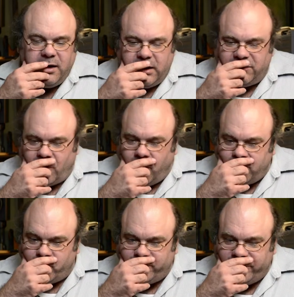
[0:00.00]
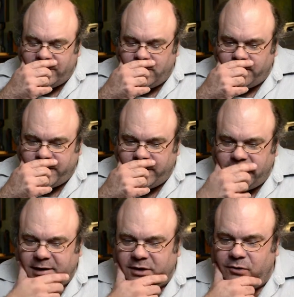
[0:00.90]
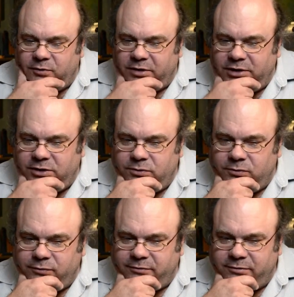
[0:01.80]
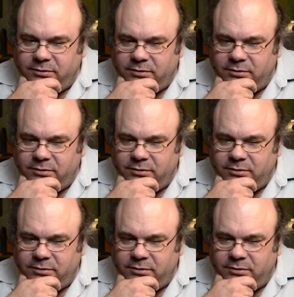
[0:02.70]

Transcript: it's almost there, but it could really use